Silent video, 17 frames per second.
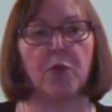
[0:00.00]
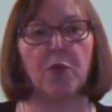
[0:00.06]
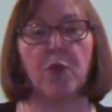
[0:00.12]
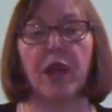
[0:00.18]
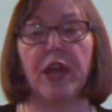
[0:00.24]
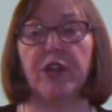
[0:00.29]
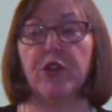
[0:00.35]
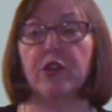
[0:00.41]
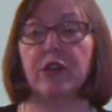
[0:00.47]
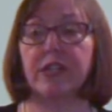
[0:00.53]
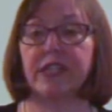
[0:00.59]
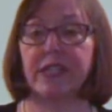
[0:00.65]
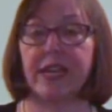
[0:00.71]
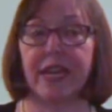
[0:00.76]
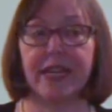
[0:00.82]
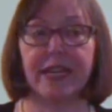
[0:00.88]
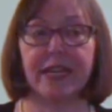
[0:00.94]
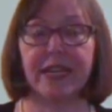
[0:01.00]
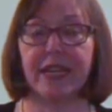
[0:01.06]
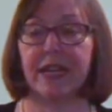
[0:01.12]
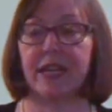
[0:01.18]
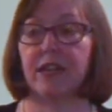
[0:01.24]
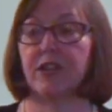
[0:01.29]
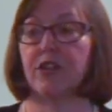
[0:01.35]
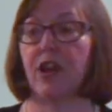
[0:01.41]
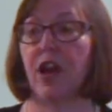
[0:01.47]
when you're sending
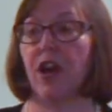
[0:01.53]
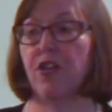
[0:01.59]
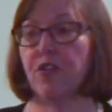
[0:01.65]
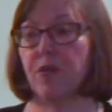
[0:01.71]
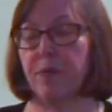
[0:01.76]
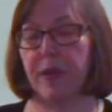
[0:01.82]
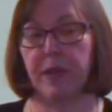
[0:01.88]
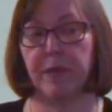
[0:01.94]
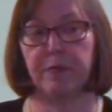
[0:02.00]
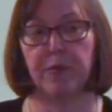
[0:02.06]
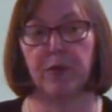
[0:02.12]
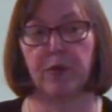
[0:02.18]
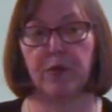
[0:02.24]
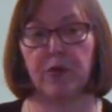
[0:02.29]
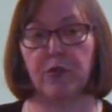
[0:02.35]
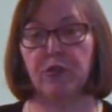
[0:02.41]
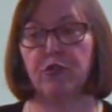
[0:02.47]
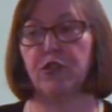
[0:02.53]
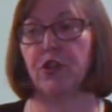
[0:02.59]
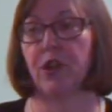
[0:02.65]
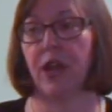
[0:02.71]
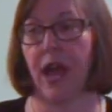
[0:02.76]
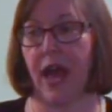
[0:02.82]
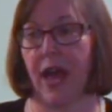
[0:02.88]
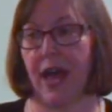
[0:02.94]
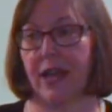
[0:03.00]
it to other people, you
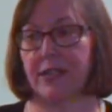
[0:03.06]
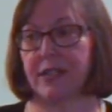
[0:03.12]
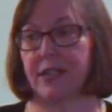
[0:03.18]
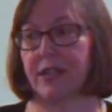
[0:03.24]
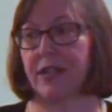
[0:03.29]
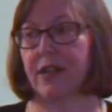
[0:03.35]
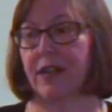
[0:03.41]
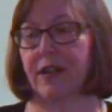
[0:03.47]
should ask